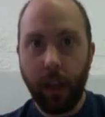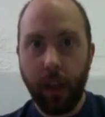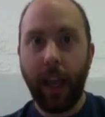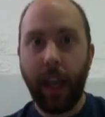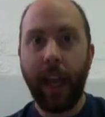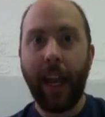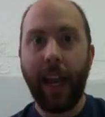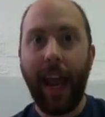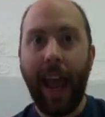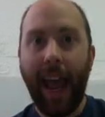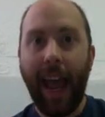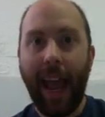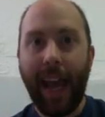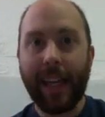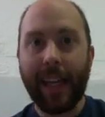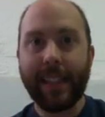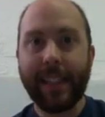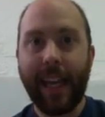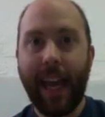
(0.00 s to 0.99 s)
it
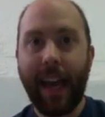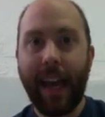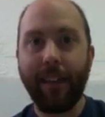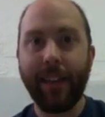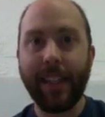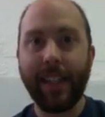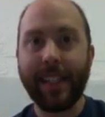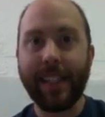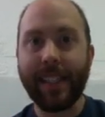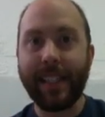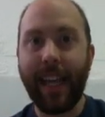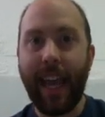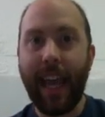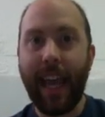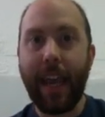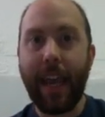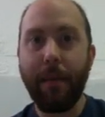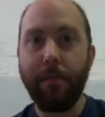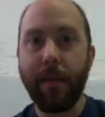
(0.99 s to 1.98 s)
has to have the
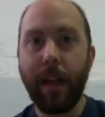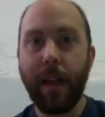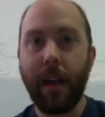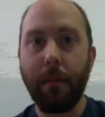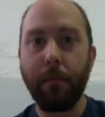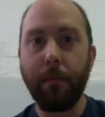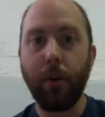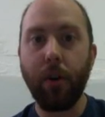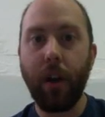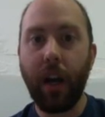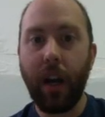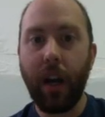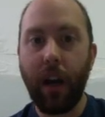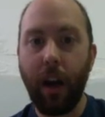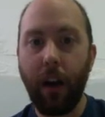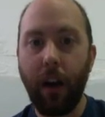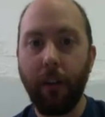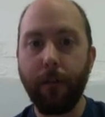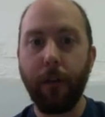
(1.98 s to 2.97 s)
same number
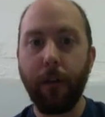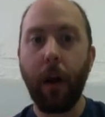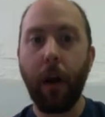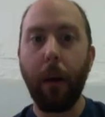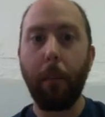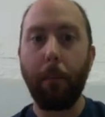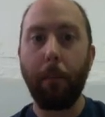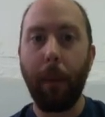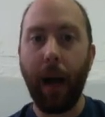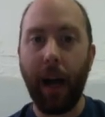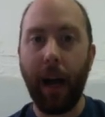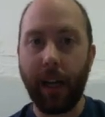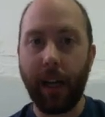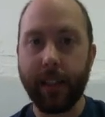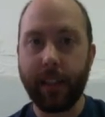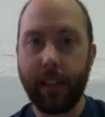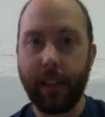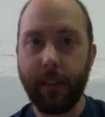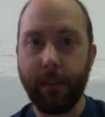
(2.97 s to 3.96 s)
of
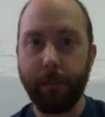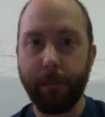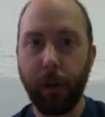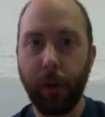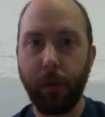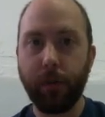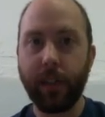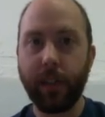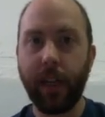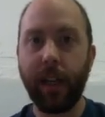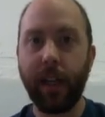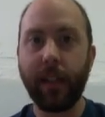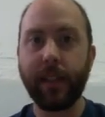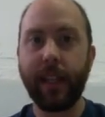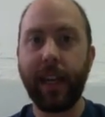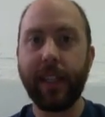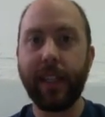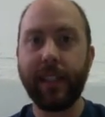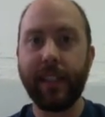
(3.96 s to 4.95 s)
positive protons
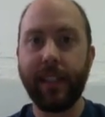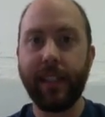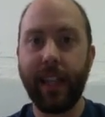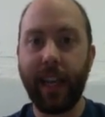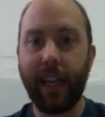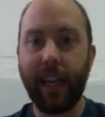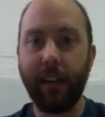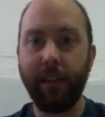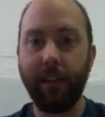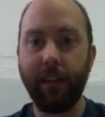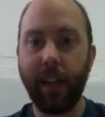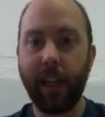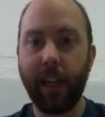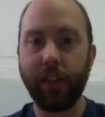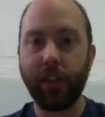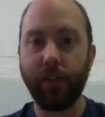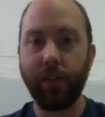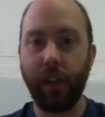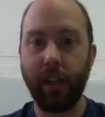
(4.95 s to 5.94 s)
as negative
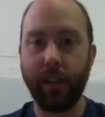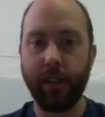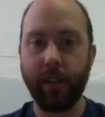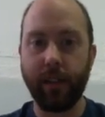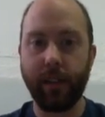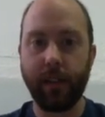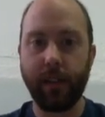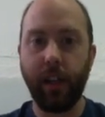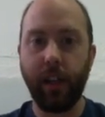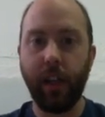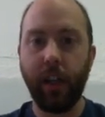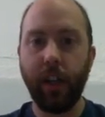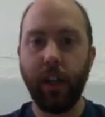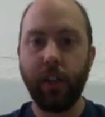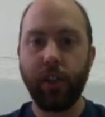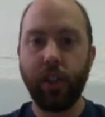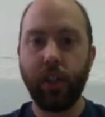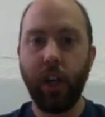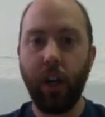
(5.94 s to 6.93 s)
electrons.
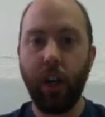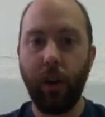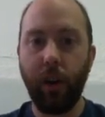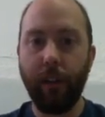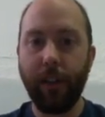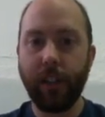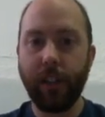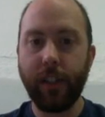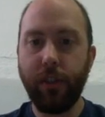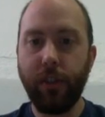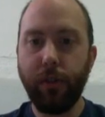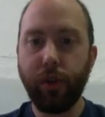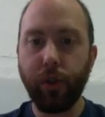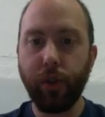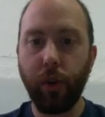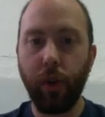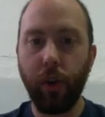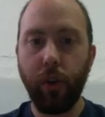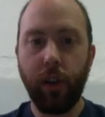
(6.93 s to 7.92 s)
So, if it's
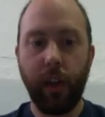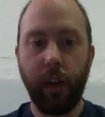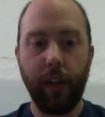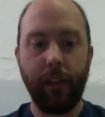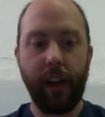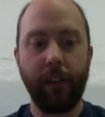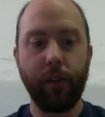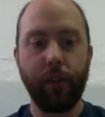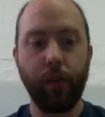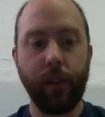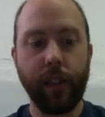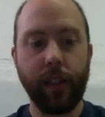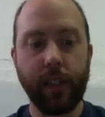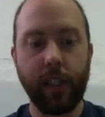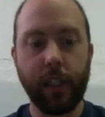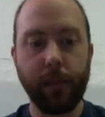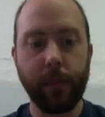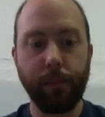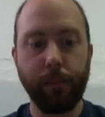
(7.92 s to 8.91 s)
neutral, if I have
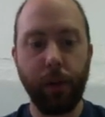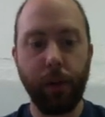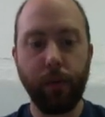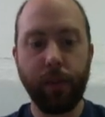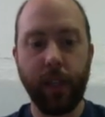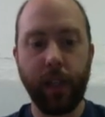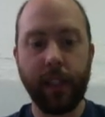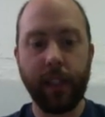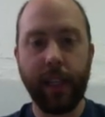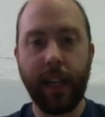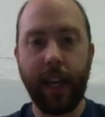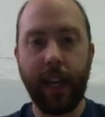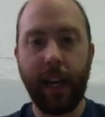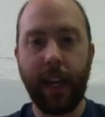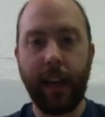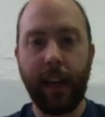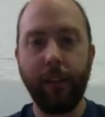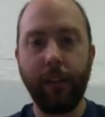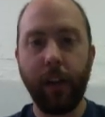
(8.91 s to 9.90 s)
26 protons, I
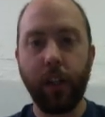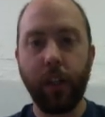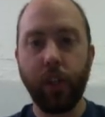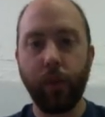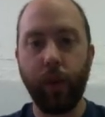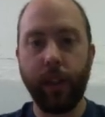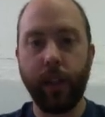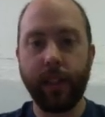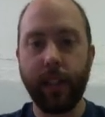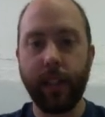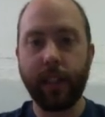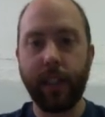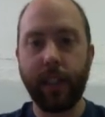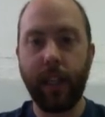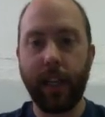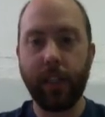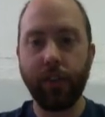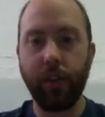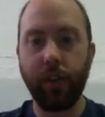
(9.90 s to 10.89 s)
gotta have 26
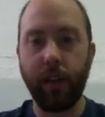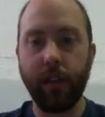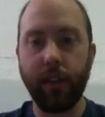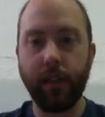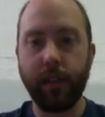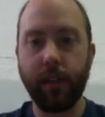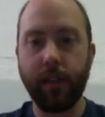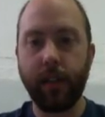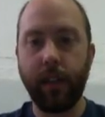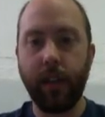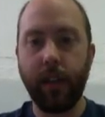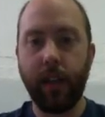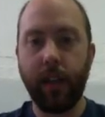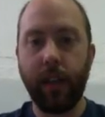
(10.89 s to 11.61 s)
electrons.